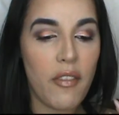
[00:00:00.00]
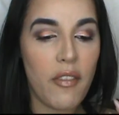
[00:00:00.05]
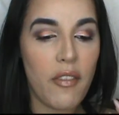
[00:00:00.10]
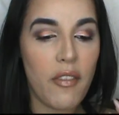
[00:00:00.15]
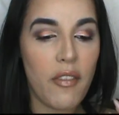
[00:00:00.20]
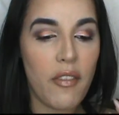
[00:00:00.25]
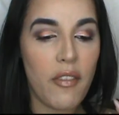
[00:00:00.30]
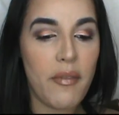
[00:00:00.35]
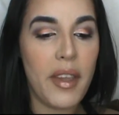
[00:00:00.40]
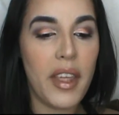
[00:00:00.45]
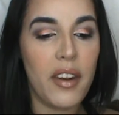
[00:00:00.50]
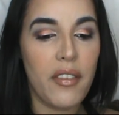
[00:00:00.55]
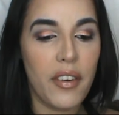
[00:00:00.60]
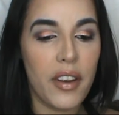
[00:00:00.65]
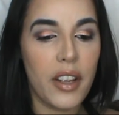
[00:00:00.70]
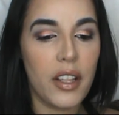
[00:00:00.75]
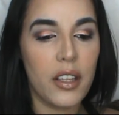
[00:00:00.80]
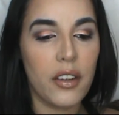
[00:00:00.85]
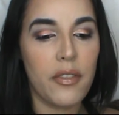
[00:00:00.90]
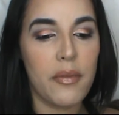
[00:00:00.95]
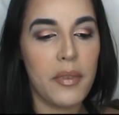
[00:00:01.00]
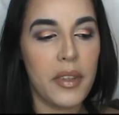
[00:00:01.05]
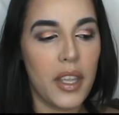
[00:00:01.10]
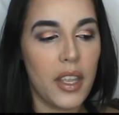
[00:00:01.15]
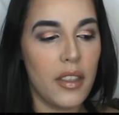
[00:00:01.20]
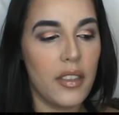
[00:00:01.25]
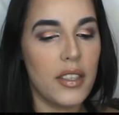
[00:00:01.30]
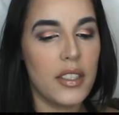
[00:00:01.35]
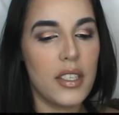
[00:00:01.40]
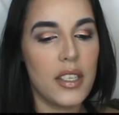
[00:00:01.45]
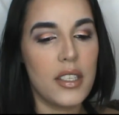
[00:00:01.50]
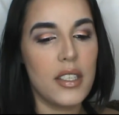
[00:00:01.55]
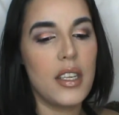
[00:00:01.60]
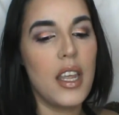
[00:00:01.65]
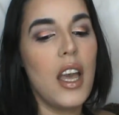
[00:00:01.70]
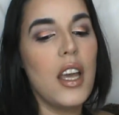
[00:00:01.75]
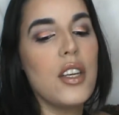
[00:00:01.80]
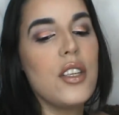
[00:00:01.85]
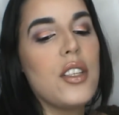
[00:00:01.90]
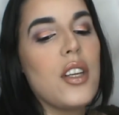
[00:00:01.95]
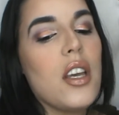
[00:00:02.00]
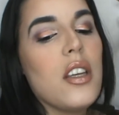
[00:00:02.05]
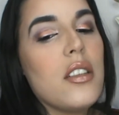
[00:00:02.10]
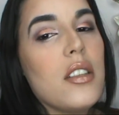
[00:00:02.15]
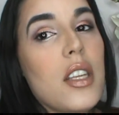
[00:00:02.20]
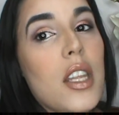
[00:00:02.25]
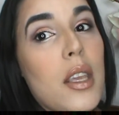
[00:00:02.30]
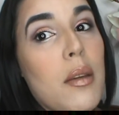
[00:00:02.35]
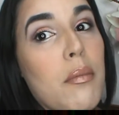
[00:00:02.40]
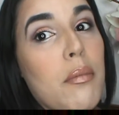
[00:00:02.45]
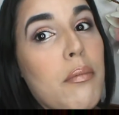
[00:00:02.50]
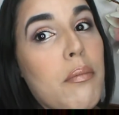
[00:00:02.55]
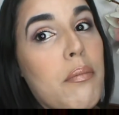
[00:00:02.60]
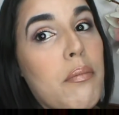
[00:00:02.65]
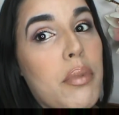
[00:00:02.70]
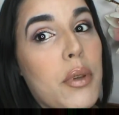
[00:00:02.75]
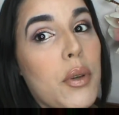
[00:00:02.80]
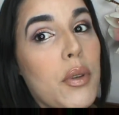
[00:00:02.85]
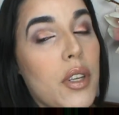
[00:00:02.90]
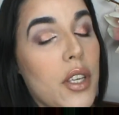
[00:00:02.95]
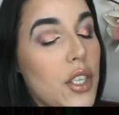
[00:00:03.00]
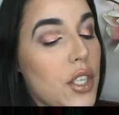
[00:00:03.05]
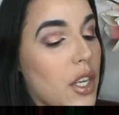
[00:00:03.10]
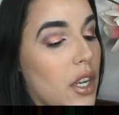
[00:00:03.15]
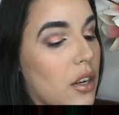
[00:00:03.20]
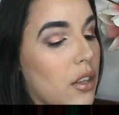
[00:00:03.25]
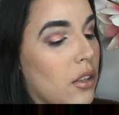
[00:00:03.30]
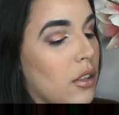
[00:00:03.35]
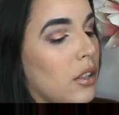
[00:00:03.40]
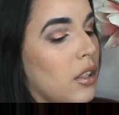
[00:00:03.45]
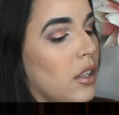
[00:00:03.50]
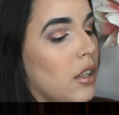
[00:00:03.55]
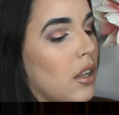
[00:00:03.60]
You know, I've made it very clear from the beginning, this is not just a beauty channel.